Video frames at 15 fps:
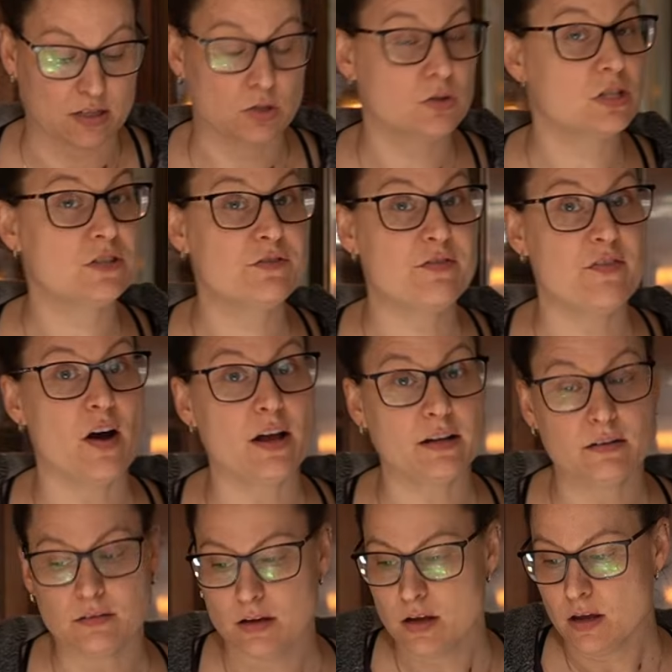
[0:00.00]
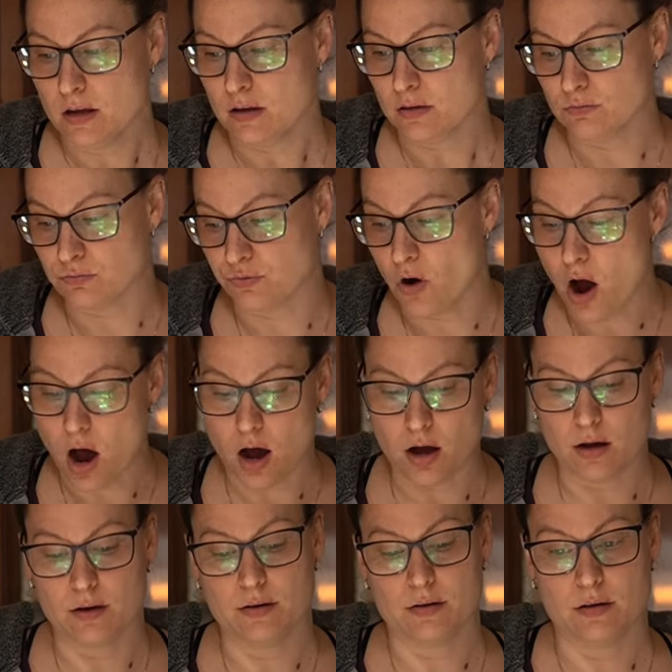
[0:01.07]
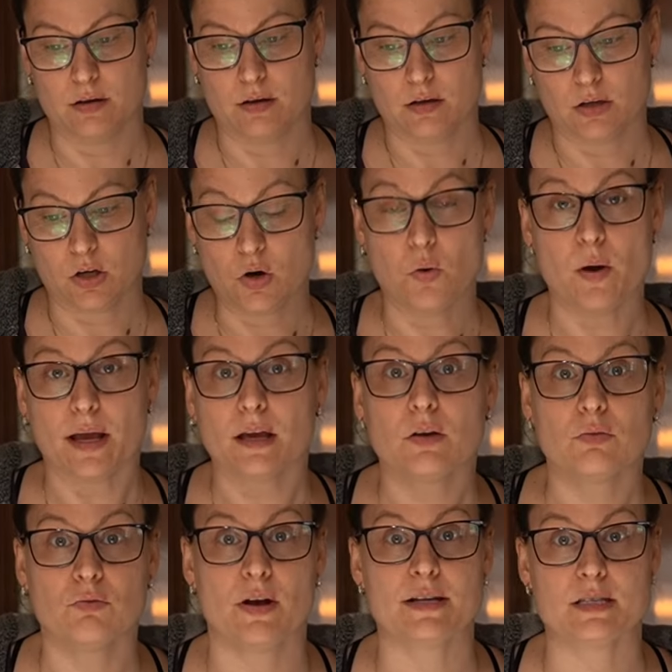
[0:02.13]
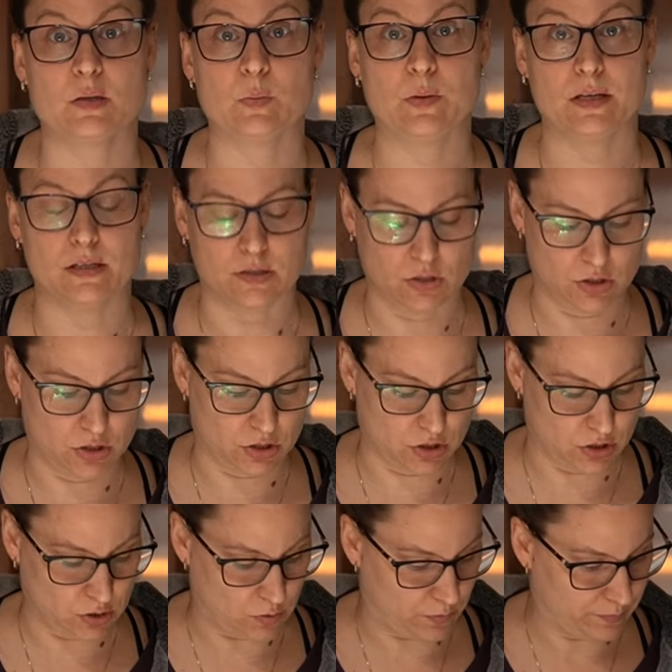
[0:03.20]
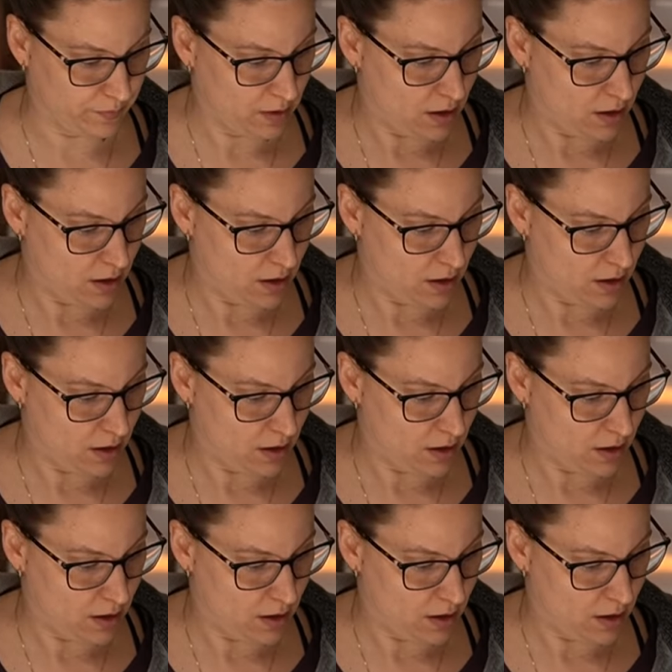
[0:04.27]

So it's fun, raw, quick recipes to do.